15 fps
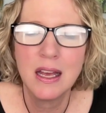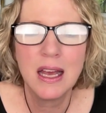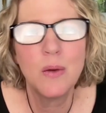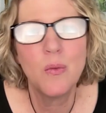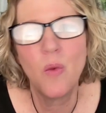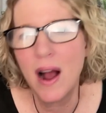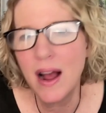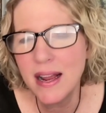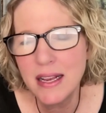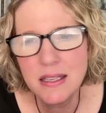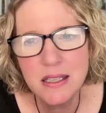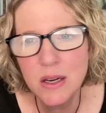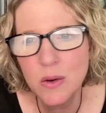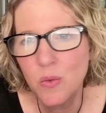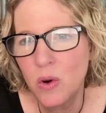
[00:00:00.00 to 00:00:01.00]
And why
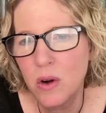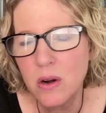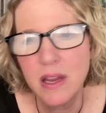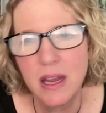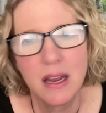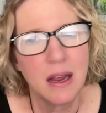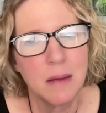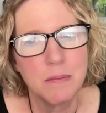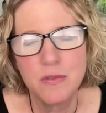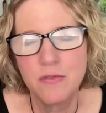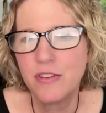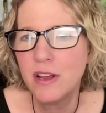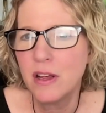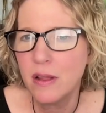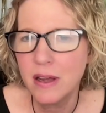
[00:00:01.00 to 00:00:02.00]
isn't it working? I
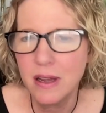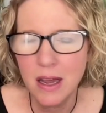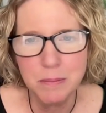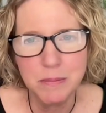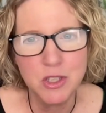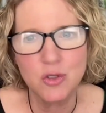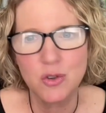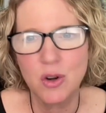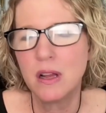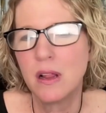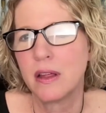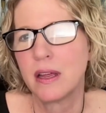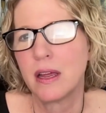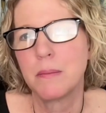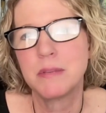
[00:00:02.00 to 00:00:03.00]
feel like I'm struggling.